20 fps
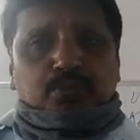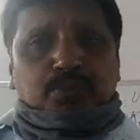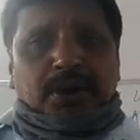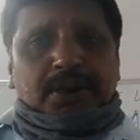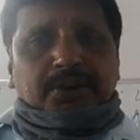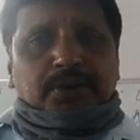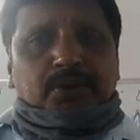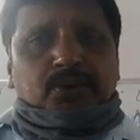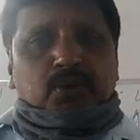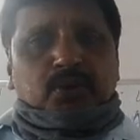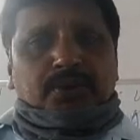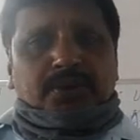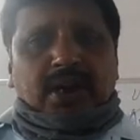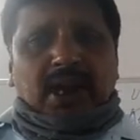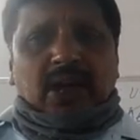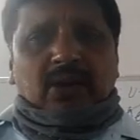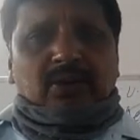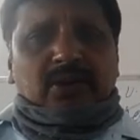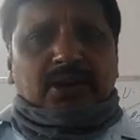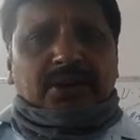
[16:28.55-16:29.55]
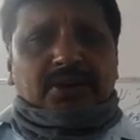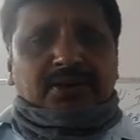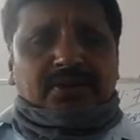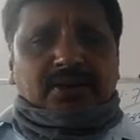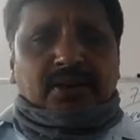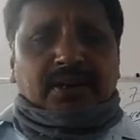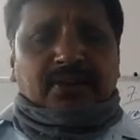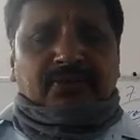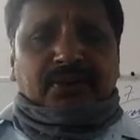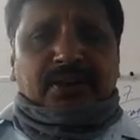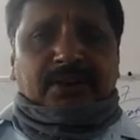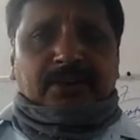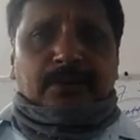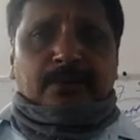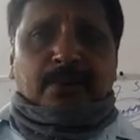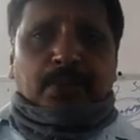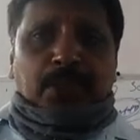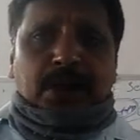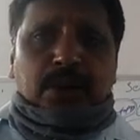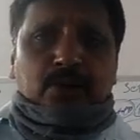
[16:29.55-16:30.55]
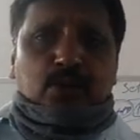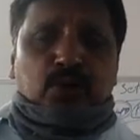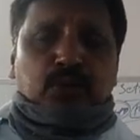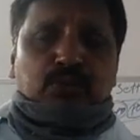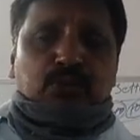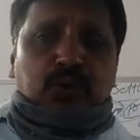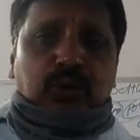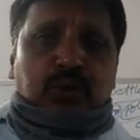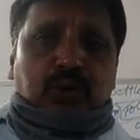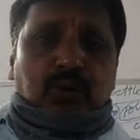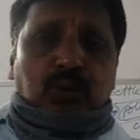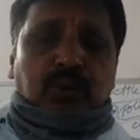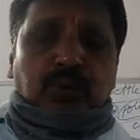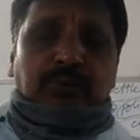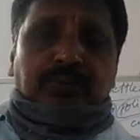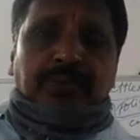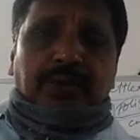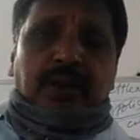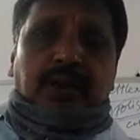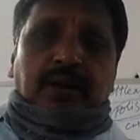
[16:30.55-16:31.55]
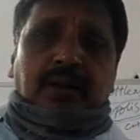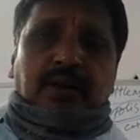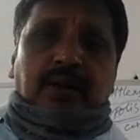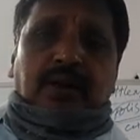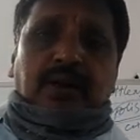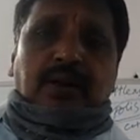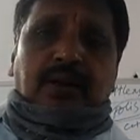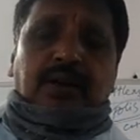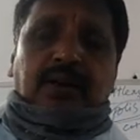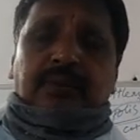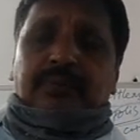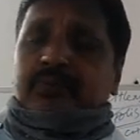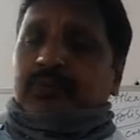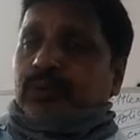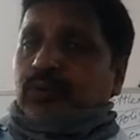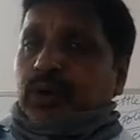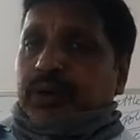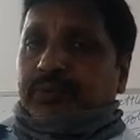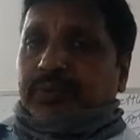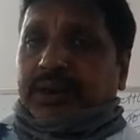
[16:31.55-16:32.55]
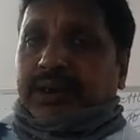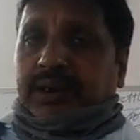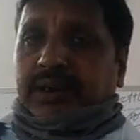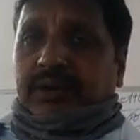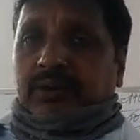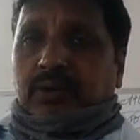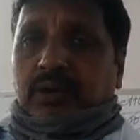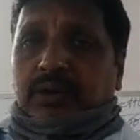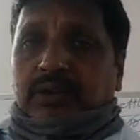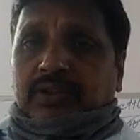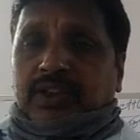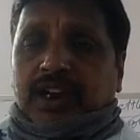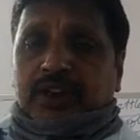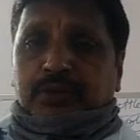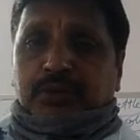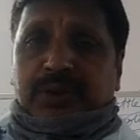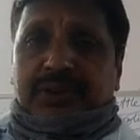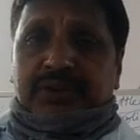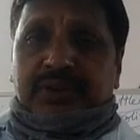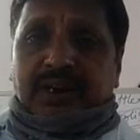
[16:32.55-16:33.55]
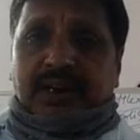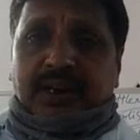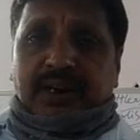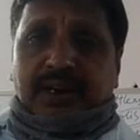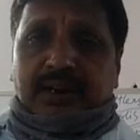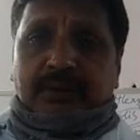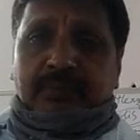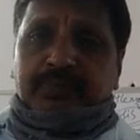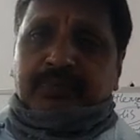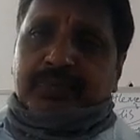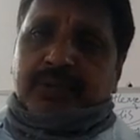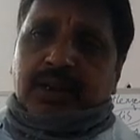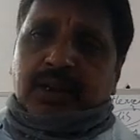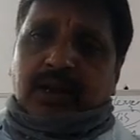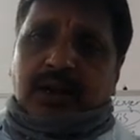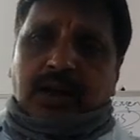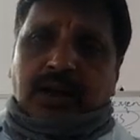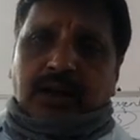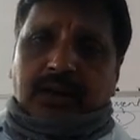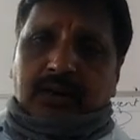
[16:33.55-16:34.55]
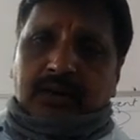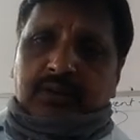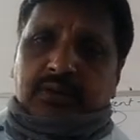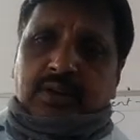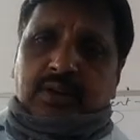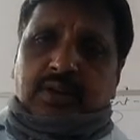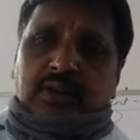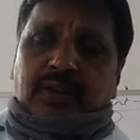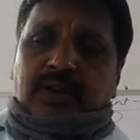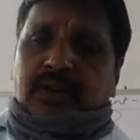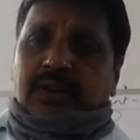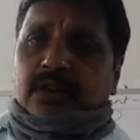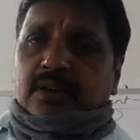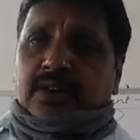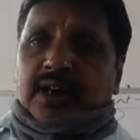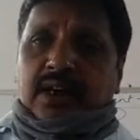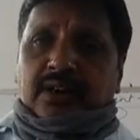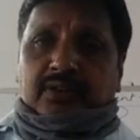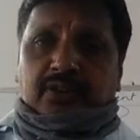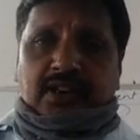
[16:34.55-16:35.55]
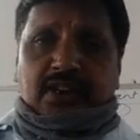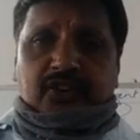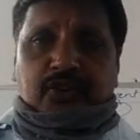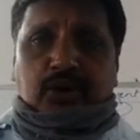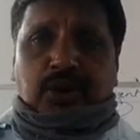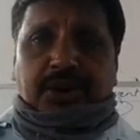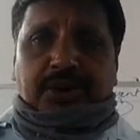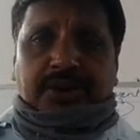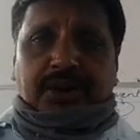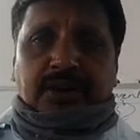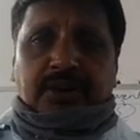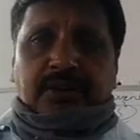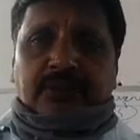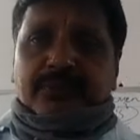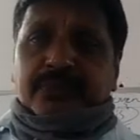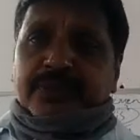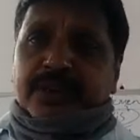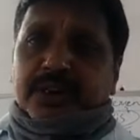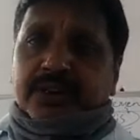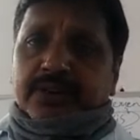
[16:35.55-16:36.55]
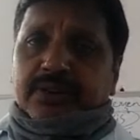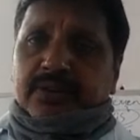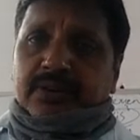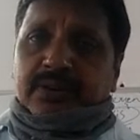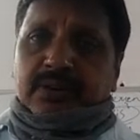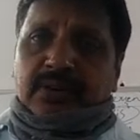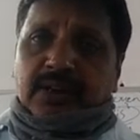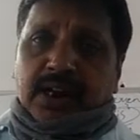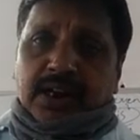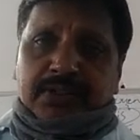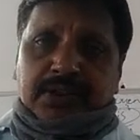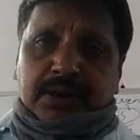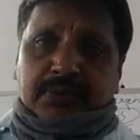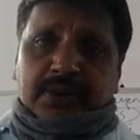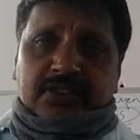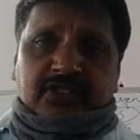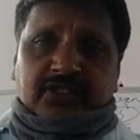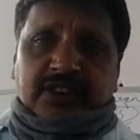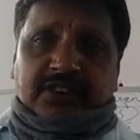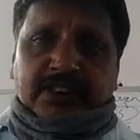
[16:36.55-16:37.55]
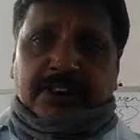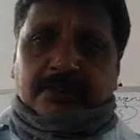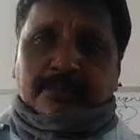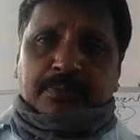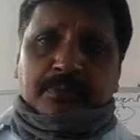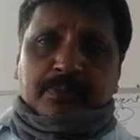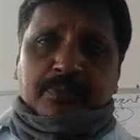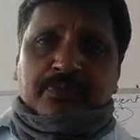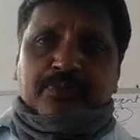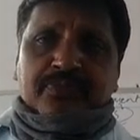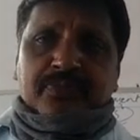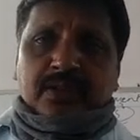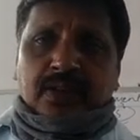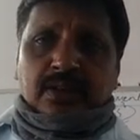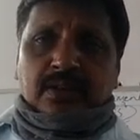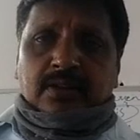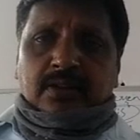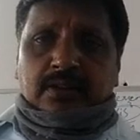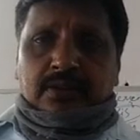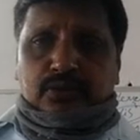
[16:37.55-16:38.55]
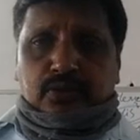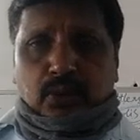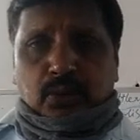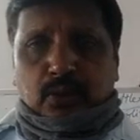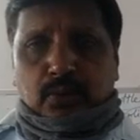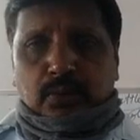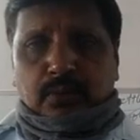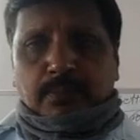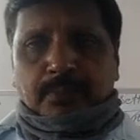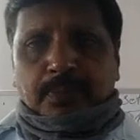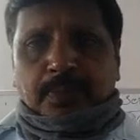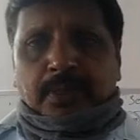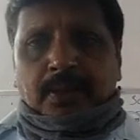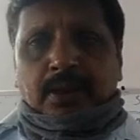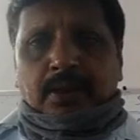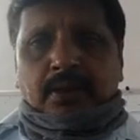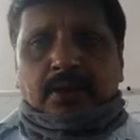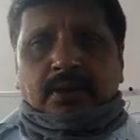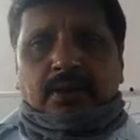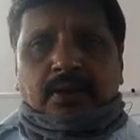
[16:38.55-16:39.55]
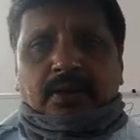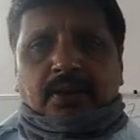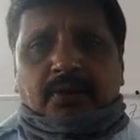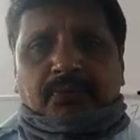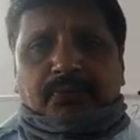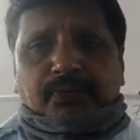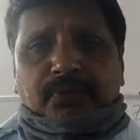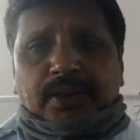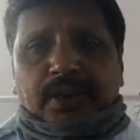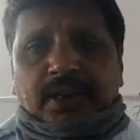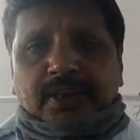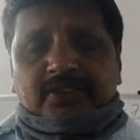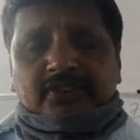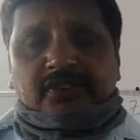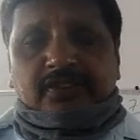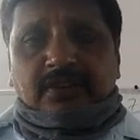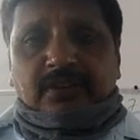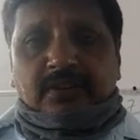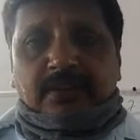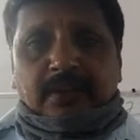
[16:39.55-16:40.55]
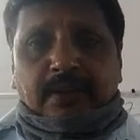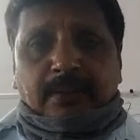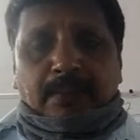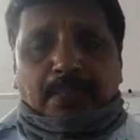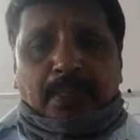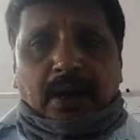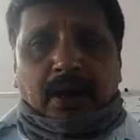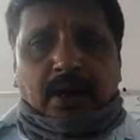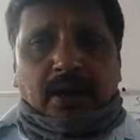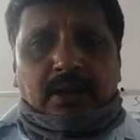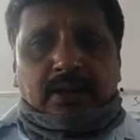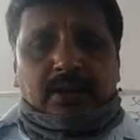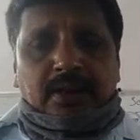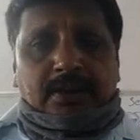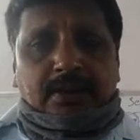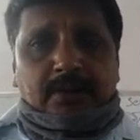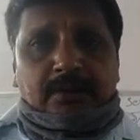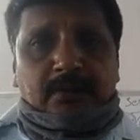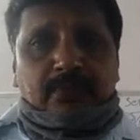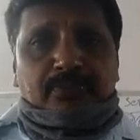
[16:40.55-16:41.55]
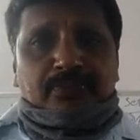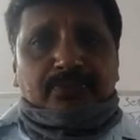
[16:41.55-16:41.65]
spend to travel in traffic, to move to what we can call Taj Banjara or Kaktiya Sheraton in Hyderabad city. So, if all that